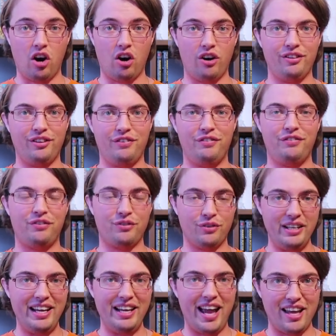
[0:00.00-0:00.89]
are the
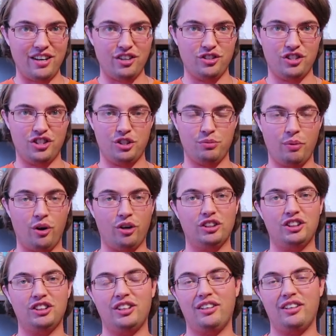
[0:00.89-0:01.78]
free energy
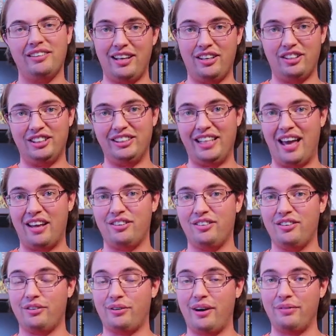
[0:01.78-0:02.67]
spots that are
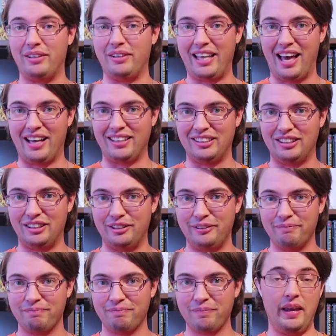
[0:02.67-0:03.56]
scattered around the
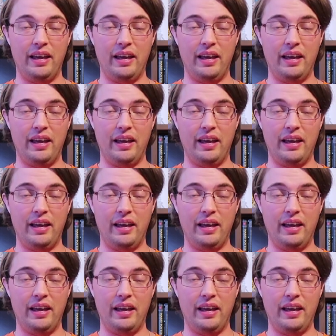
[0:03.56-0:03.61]
castle.